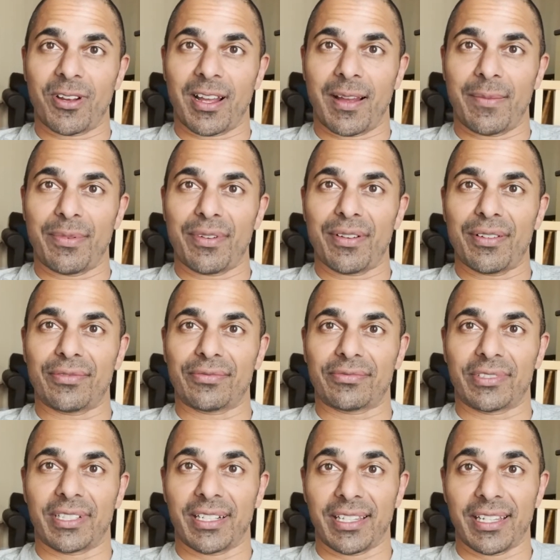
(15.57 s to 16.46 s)
up
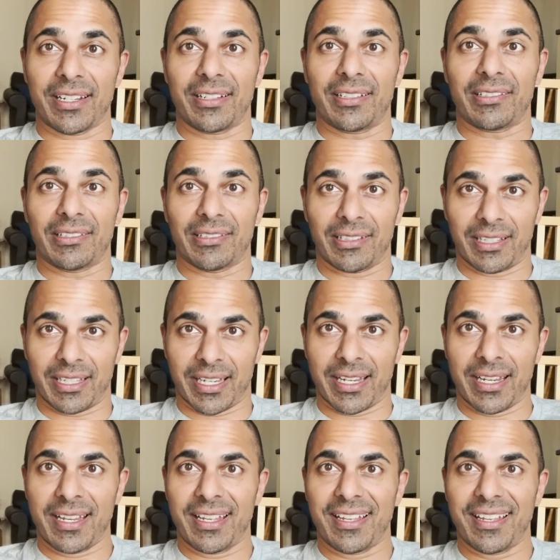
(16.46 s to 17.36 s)
really
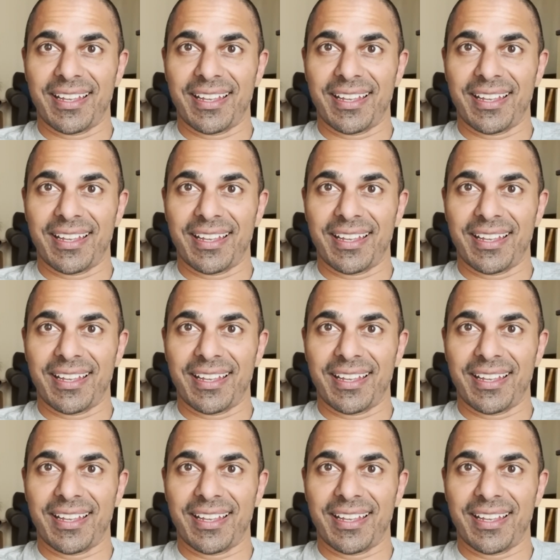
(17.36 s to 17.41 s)
early.